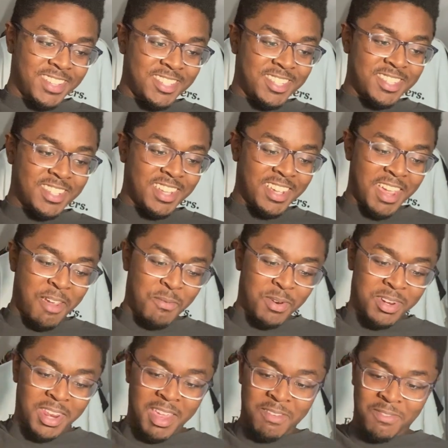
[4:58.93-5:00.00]
this is a
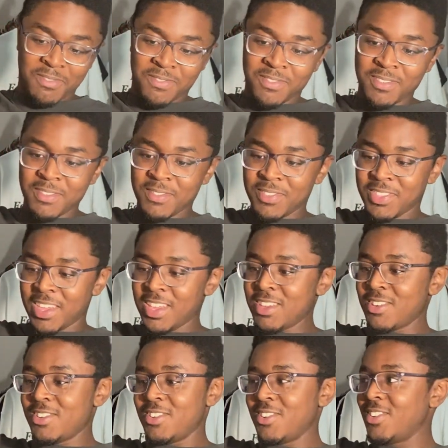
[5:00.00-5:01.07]
everyday thing
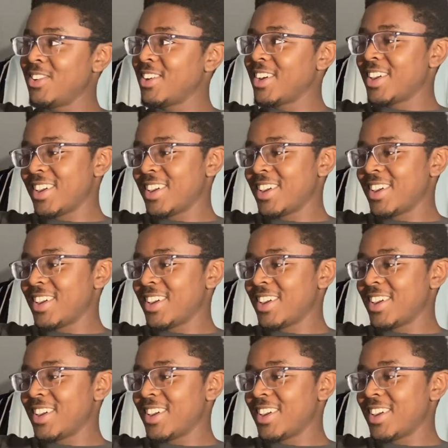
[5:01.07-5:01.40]
you do.